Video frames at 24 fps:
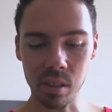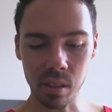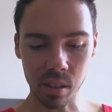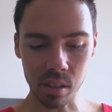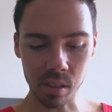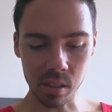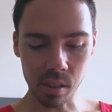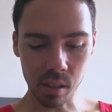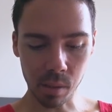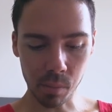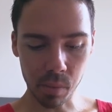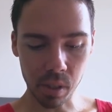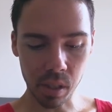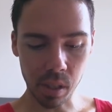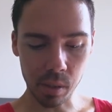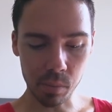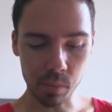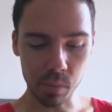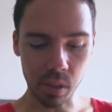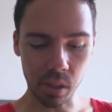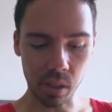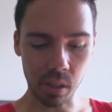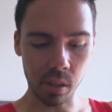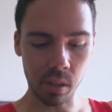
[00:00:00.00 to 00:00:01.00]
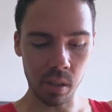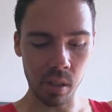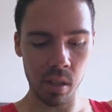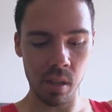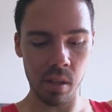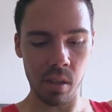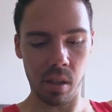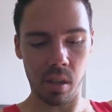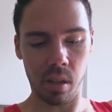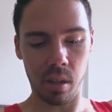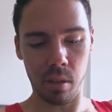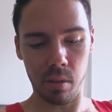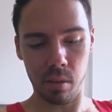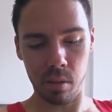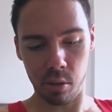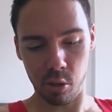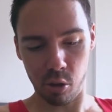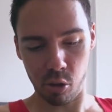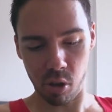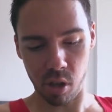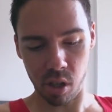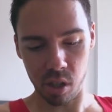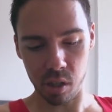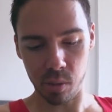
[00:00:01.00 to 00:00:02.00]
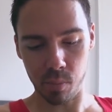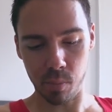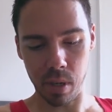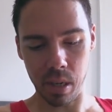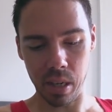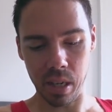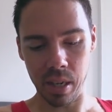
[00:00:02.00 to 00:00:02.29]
And sometimes I cross my